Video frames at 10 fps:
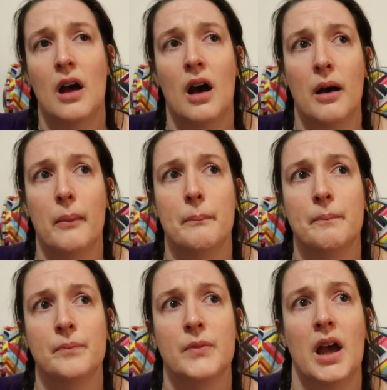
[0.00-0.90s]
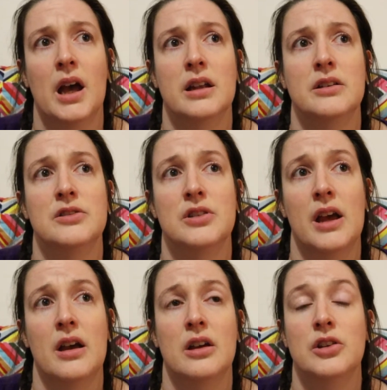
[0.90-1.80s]
And
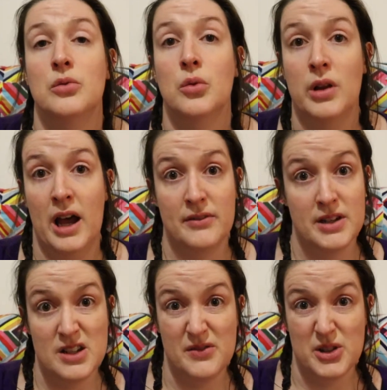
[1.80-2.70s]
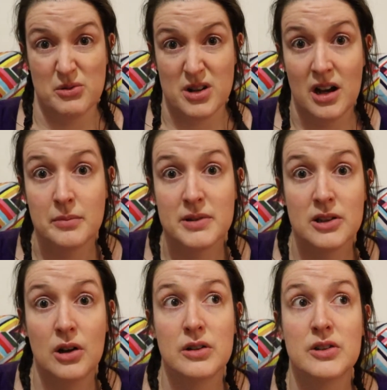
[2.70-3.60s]
you all have an individual time
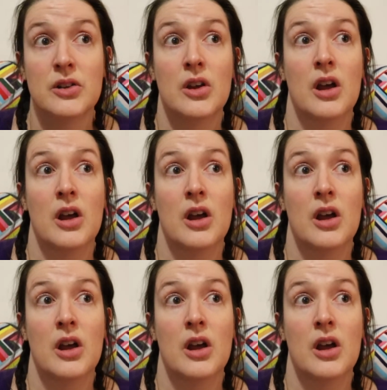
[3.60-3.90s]
slot.